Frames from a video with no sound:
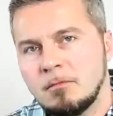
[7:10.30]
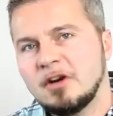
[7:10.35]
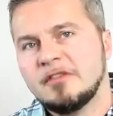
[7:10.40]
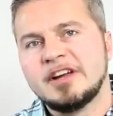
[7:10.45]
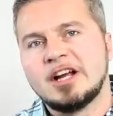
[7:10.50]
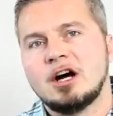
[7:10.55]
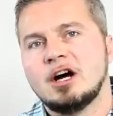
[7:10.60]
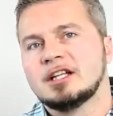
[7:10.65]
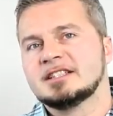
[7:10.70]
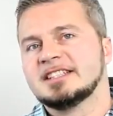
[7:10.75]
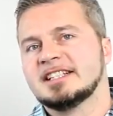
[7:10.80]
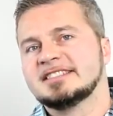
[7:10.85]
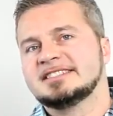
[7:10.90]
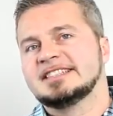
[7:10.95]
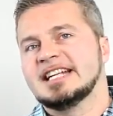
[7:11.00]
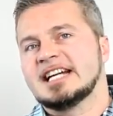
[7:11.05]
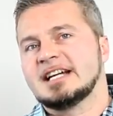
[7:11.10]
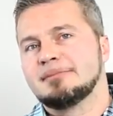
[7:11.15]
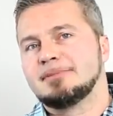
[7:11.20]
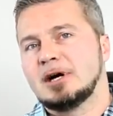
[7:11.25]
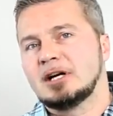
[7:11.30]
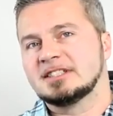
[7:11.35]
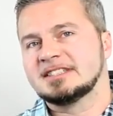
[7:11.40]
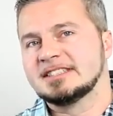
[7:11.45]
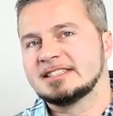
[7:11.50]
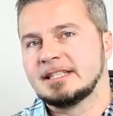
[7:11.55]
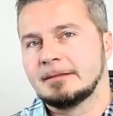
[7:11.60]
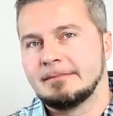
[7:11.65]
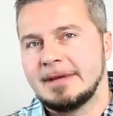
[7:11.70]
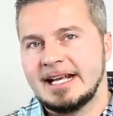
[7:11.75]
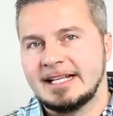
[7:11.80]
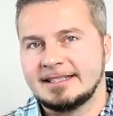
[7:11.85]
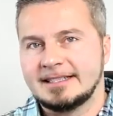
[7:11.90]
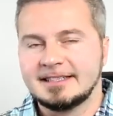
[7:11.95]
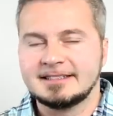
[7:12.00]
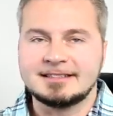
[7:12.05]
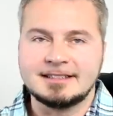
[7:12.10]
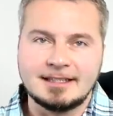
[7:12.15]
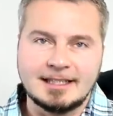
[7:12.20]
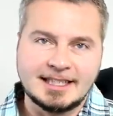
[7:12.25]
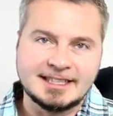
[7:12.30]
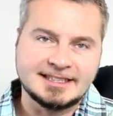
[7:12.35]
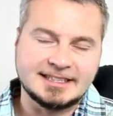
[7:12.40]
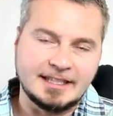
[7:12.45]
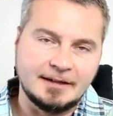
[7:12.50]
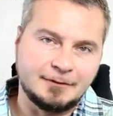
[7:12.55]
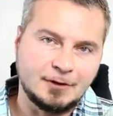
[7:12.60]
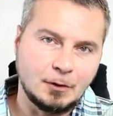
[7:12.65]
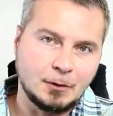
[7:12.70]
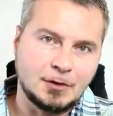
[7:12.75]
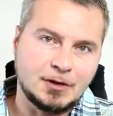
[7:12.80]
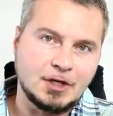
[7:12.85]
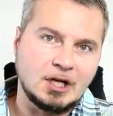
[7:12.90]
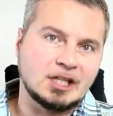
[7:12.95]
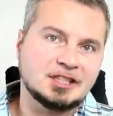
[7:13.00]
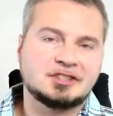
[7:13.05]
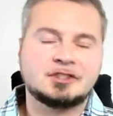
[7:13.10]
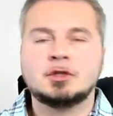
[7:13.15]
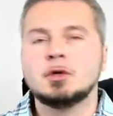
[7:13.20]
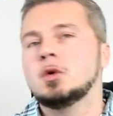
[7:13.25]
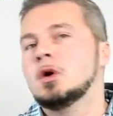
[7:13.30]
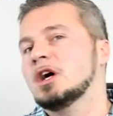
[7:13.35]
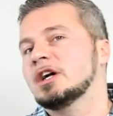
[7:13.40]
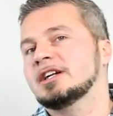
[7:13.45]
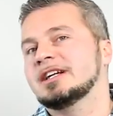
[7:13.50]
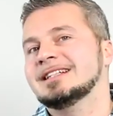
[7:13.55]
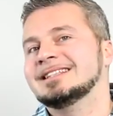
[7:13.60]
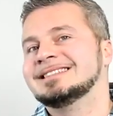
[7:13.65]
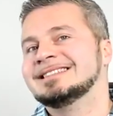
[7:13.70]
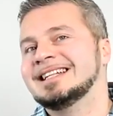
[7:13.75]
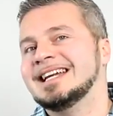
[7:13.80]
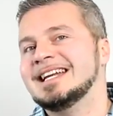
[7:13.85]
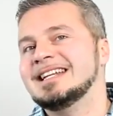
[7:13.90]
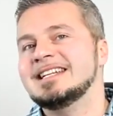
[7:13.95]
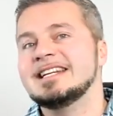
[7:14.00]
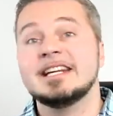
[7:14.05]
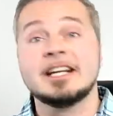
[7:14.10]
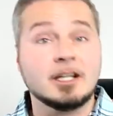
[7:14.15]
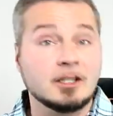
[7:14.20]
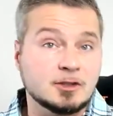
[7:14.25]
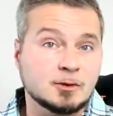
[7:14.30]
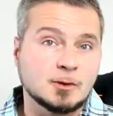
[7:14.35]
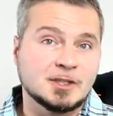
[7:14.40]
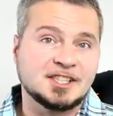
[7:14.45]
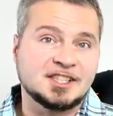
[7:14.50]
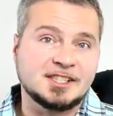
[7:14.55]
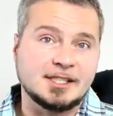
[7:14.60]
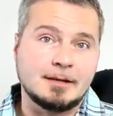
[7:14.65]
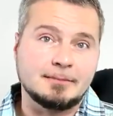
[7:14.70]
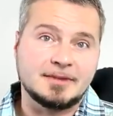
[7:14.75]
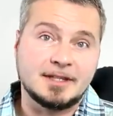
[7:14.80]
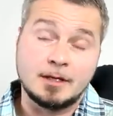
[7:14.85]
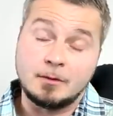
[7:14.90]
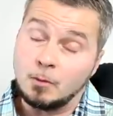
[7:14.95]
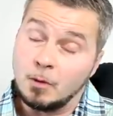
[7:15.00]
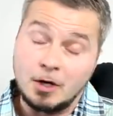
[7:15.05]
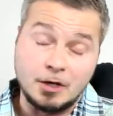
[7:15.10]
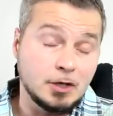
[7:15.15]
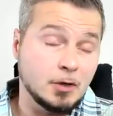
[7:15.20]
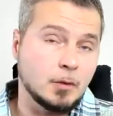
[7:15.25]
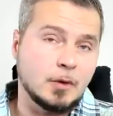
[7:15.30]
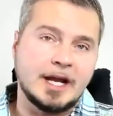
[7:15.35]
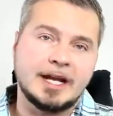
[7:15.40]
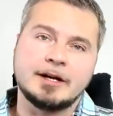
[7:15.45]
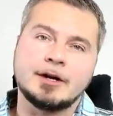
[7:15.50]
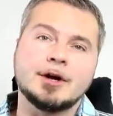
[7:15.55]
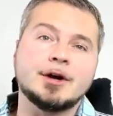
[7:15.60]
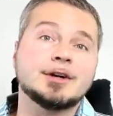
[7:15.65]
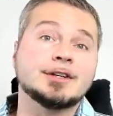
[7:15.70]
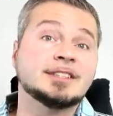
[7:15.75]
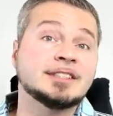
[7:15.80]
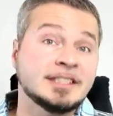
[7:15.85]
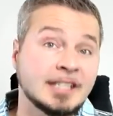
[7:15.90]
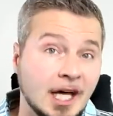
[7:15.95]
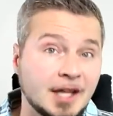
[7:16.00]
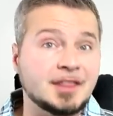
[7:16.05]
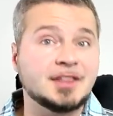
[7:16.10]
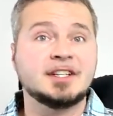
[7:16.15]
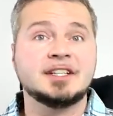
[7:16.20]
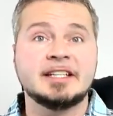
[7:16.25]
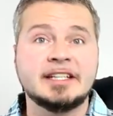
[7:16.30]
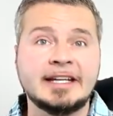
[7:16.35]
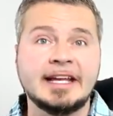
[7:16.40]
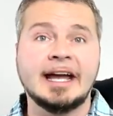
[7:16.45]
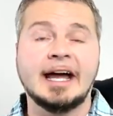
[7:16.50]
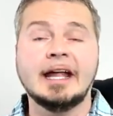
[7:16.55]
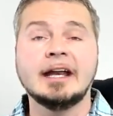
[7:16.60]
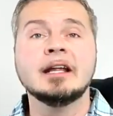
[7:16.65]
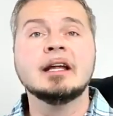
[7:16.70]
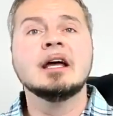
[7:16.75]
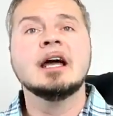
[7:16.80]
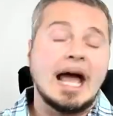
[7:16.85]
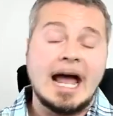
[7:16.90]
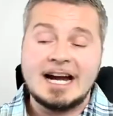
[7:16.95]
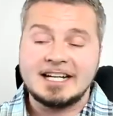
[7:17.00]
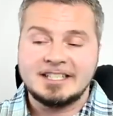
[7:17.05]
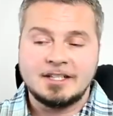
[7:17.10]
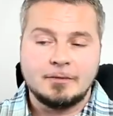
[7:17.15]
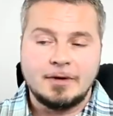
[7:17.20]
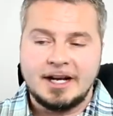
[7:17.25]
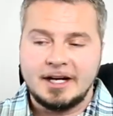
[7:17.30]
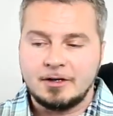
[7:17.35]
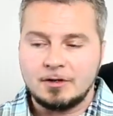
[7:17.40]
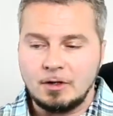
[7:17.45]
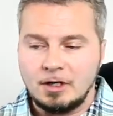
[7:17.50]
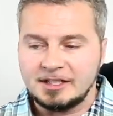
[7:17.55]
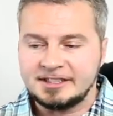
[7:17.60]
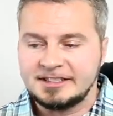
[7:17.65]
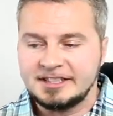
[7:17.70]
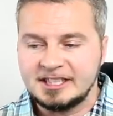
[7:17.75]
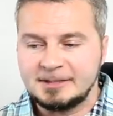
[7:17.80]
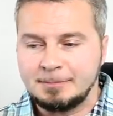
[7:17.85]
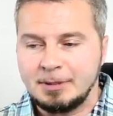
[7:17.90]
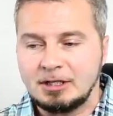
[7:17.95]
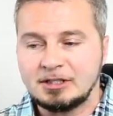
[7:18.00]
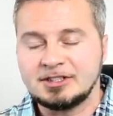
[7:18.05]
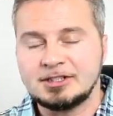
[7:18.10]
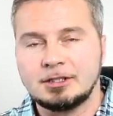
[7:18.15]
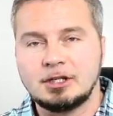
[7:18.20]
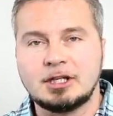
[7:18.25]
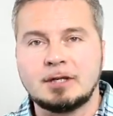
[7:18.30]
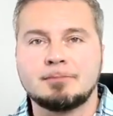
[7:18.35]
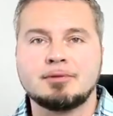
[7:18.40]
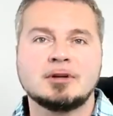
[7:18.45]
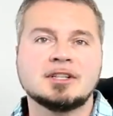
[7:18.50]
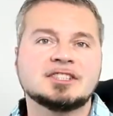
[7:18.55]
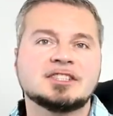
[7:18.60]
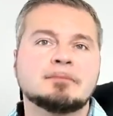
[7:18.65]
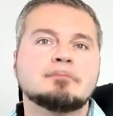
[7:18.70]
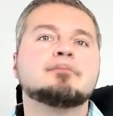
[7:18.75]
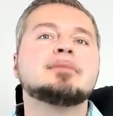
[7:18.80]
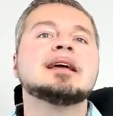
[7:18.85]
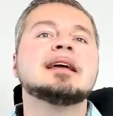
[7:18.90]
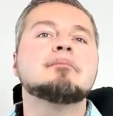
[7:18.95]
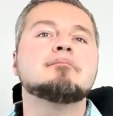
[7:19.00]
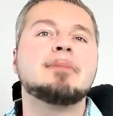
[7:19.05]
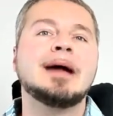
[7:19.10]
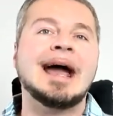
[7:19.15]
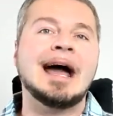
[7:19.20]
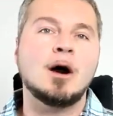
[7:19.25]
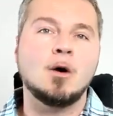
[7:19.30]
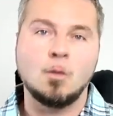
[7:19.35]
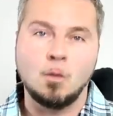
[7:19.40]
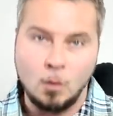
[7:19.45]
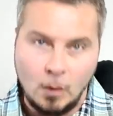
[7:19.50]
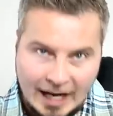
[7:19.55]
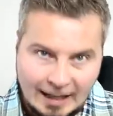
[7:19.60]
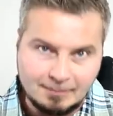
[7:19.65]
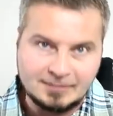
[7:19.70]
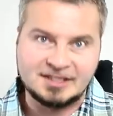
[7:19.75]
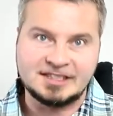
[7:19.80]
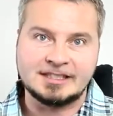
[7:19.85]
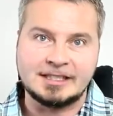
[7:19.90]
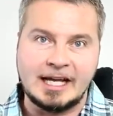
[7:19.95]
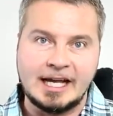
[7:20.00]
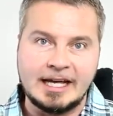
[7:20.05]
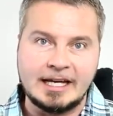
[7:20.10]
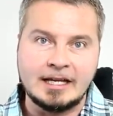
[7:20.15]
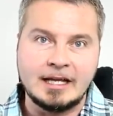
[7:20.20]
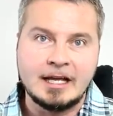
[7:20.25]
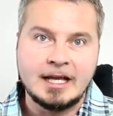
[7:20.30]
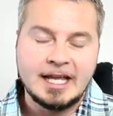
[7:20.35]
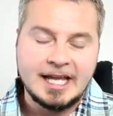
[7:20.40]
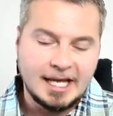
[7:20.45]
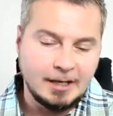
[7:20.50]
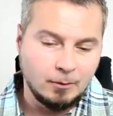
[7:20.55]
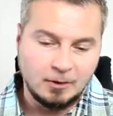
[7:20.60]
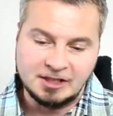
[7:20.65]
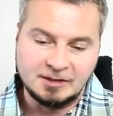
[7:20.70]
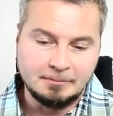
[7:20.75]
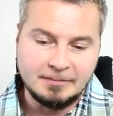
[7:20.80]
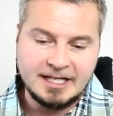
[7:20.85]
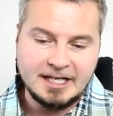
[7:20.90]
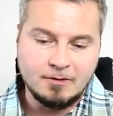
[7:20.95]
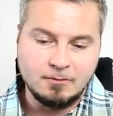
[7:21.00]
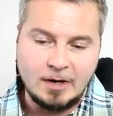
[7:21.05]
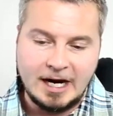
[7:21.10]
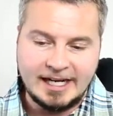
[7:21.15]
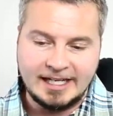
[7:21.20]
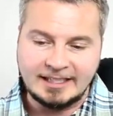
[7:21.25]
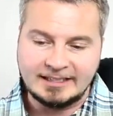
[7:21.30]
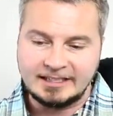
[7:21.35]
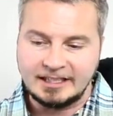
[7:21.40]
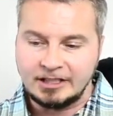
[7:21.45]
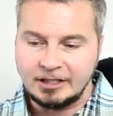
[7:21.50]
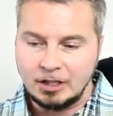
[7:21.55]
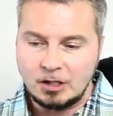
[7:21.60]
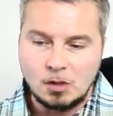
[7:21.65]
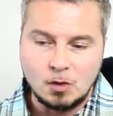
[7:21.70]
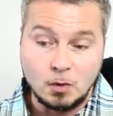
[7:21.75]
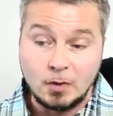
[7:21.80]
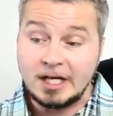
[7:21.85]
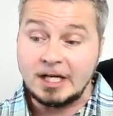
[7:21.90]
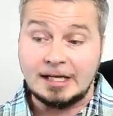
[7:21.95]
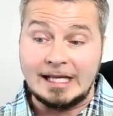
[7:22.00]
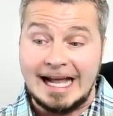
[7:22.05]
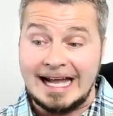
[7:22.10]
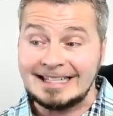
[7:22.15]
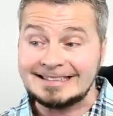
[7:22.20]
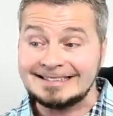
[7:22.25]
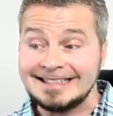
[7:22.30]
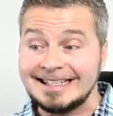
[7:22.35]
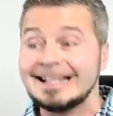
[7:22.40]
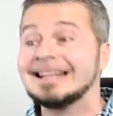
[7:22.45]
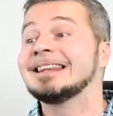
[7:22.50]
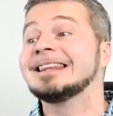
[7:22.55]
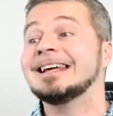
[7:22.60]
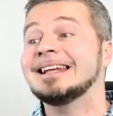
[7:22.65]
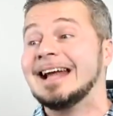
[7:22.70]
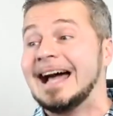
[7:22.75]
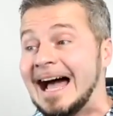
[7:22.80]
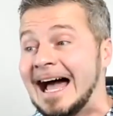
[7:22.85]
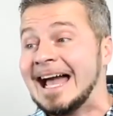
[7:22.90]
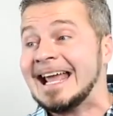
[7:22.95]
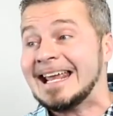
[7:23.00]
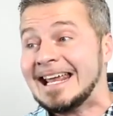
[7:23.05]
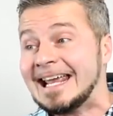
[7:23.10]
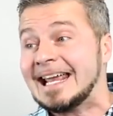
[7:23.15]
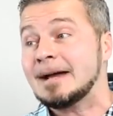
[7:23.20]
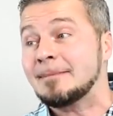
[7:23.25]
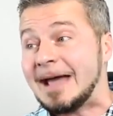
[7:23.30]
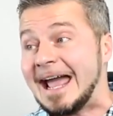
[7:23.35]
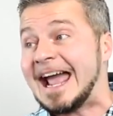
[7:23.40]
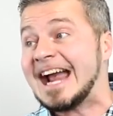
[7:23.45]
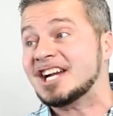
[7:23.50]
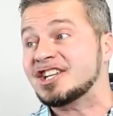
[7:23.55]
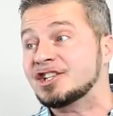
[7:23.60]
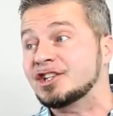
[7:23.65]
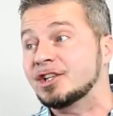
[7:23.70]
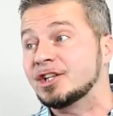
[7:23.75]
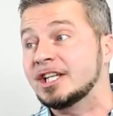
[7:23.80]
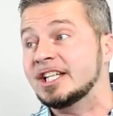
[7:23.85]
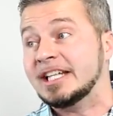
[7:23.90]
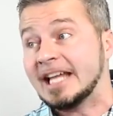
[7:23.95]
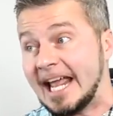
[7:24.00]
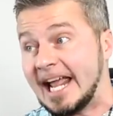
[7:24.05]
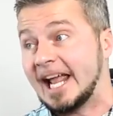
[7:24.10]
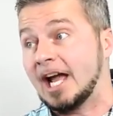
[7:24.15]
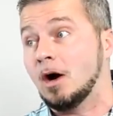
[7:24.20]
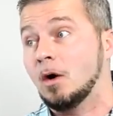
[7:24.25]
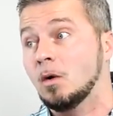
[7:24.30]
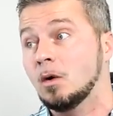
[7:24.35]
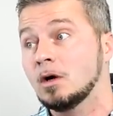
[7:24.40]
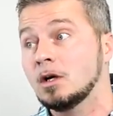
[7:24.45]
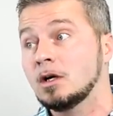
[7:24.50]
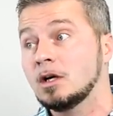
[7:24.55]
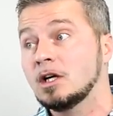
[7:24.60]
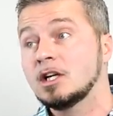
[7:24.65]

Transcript: Moving on to the second person to make this list. If you thought 210 years was something, well, you ain't heard nothing yet. I actually ran across this person on a prison pen pal website. It was me writing to Goo, realizing that I am actually now